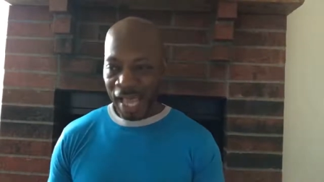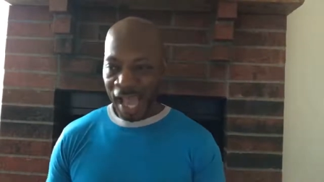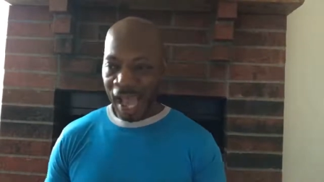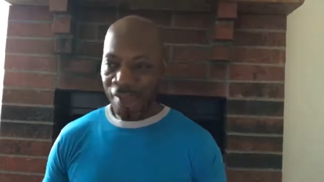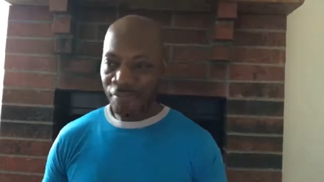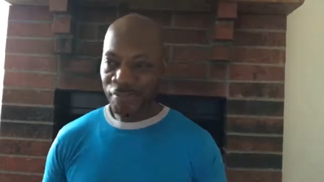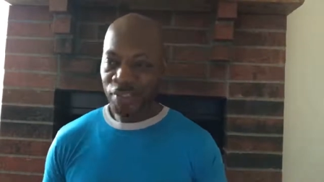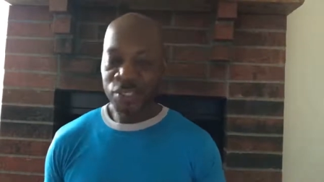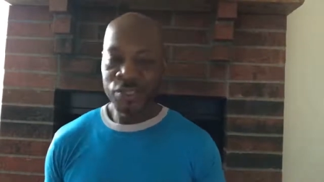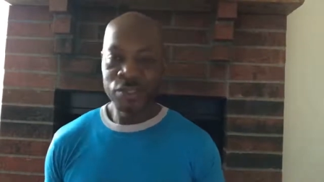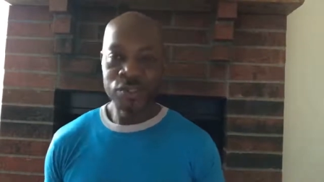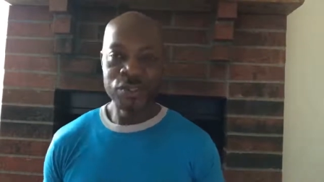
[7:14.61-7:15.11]

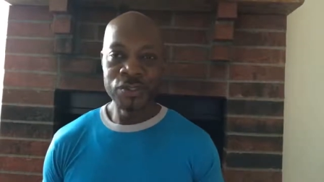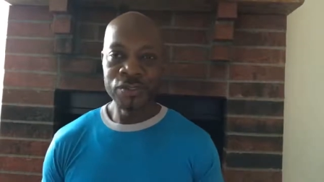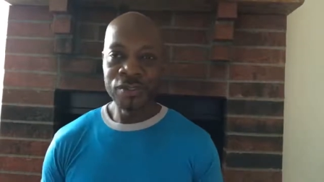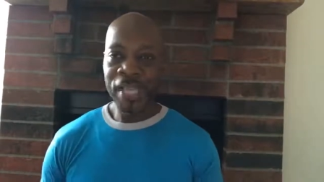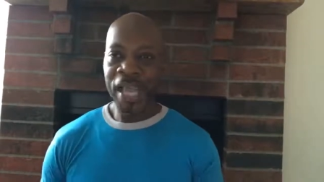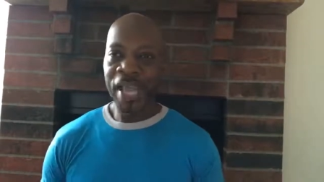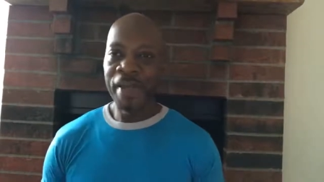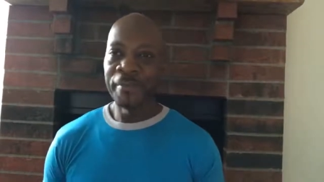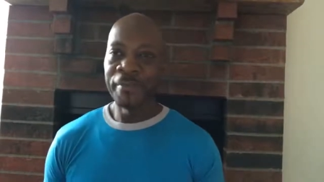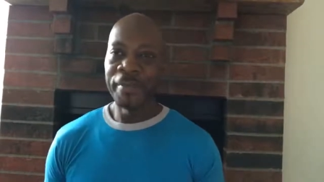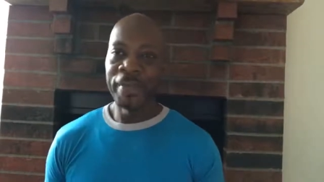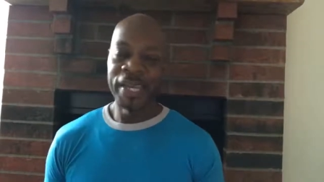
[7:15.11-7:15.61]
After you do
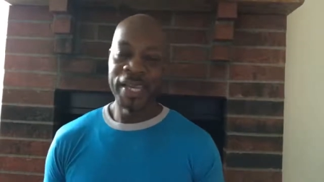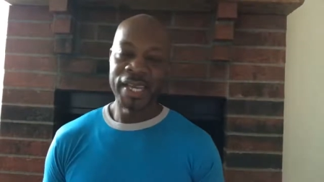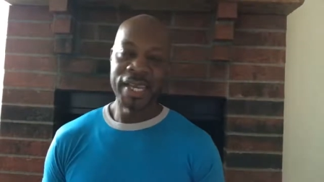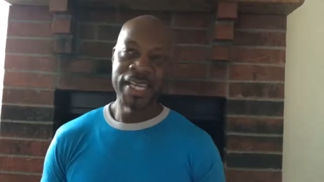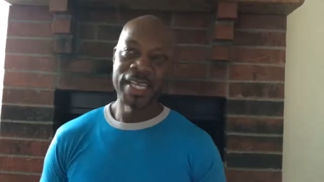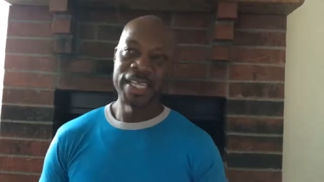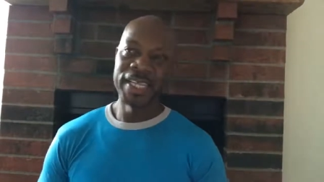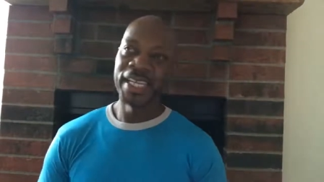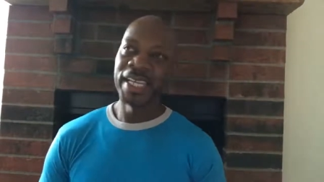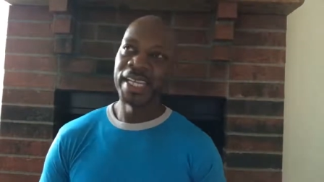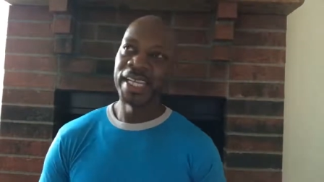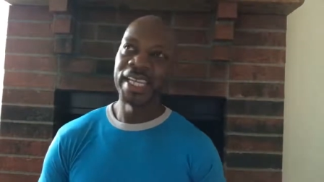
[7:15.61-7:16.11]
that,
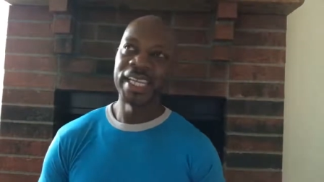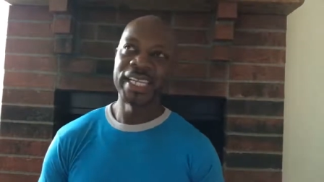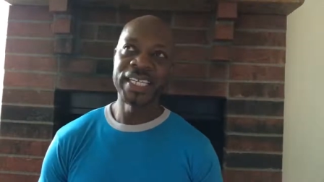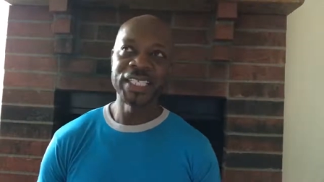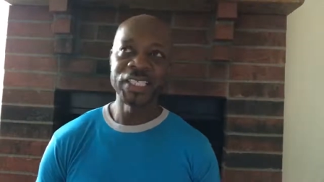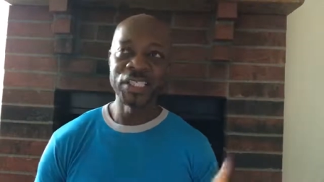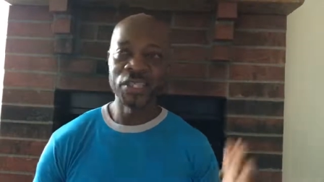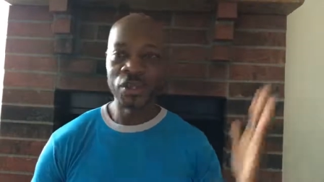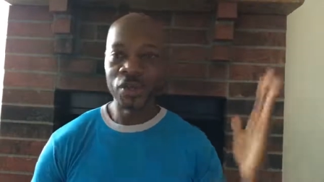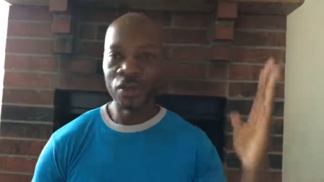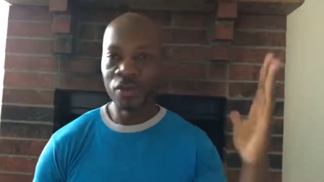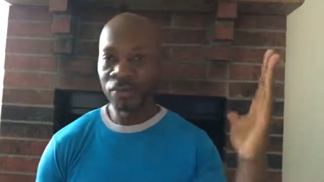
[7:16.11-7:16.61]
man,
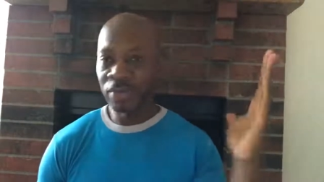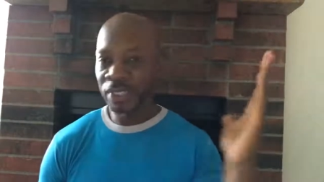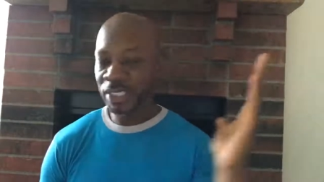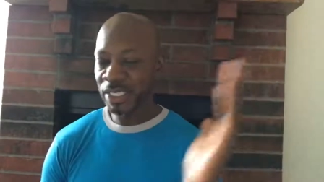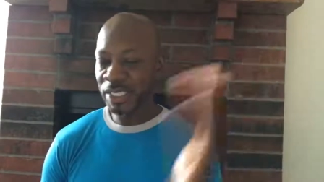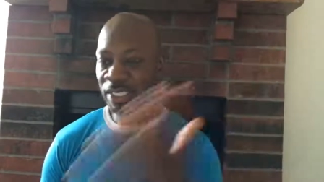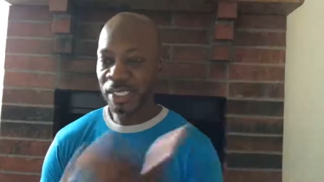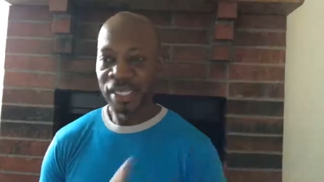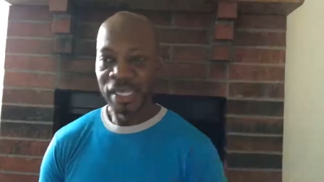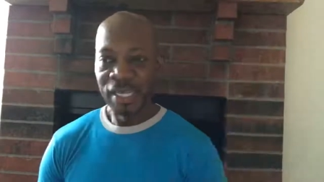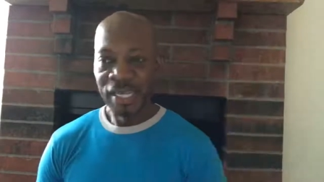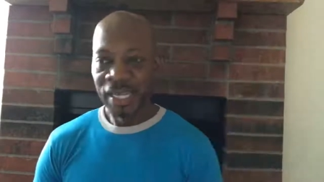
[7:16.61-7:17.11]
you know,
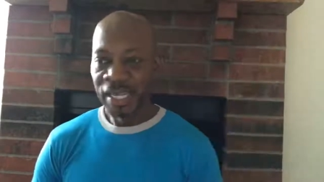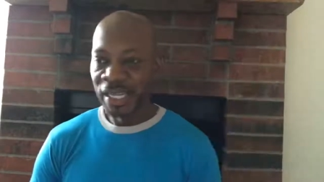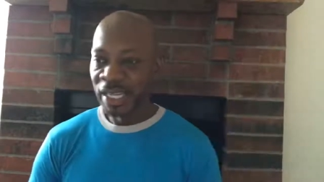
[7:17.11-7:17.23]
just,